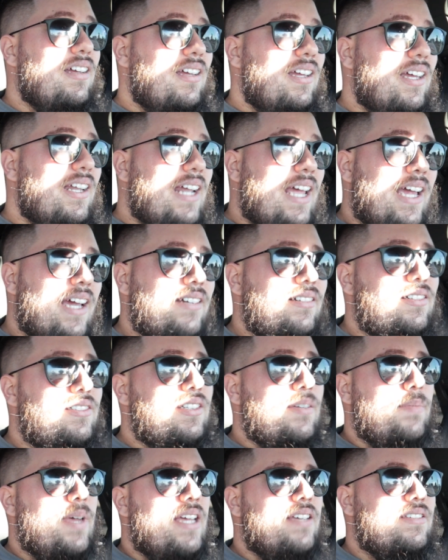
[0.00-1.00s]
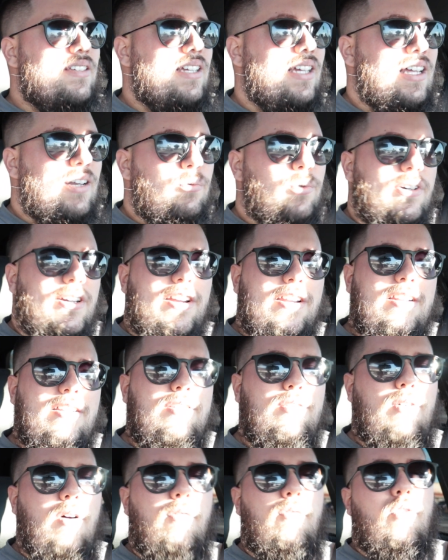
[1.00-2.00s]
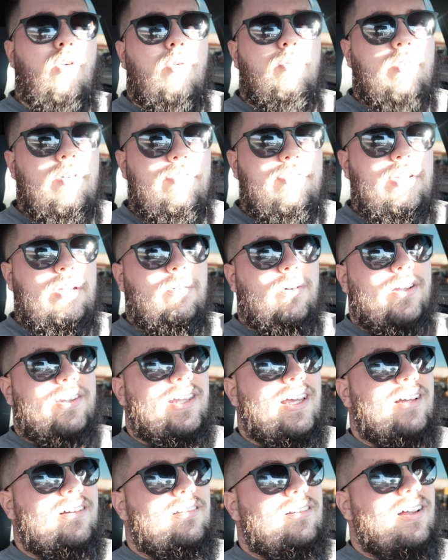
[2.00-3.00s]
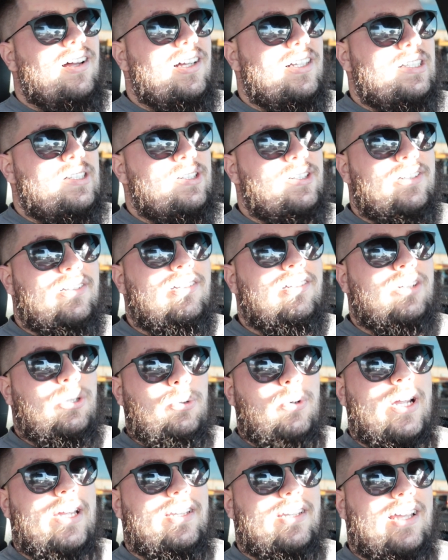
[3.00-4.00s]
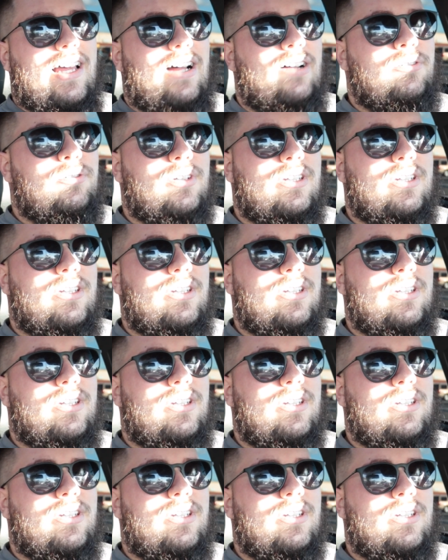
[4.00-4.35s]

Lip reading: It handles amazing, and we're going to do a full review on that clutch right now.